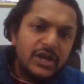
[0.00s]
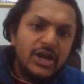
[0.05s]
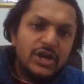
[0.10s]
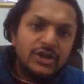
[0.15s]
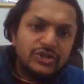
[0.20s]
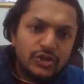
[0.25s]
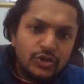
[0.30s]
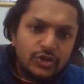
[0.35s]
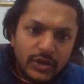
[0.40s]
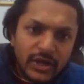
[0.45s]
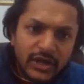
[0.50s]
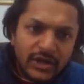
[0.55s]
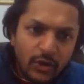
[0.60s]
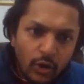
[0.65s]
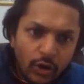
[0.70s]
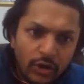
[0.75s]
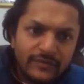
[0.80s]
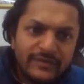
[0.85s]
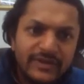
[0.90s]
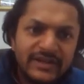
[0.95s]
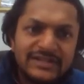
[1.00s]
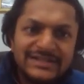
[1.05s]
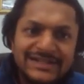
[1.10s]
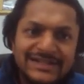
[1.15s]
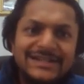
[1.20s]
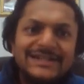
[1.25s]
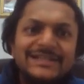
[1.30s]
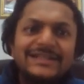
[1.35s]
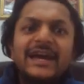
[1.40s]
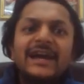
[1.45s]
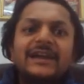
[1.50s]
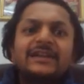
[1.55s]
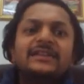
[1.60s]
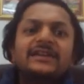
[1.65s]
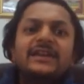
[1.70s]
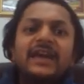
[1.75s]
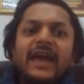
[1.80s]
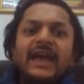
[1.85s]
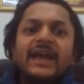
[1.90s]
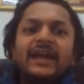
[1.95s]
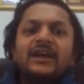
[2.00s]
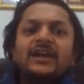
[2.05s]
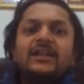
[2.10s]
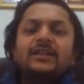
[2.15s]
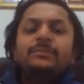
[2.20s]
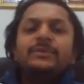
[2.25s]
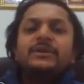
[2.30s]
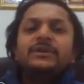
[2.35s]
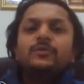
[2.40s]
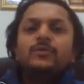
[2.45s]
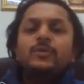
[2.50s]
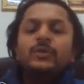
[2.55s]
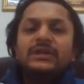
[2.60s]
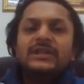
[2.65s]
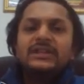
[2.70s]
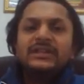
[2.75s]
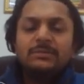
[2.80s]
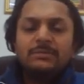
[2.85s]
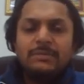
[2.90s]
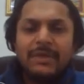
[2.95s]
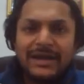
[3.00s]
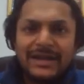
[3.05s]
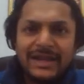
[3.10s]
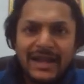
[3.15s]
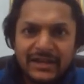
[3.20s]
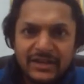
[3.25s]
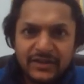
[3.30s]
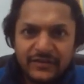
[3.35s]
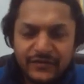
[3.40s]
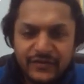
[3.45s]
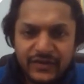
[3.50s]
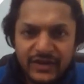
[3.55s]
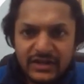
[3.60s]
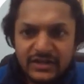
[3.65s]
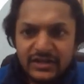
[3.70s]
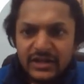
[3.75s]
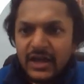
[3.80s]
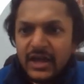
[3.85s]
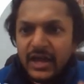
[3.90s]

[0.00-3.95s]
So you can always see that the angle between the magnetic field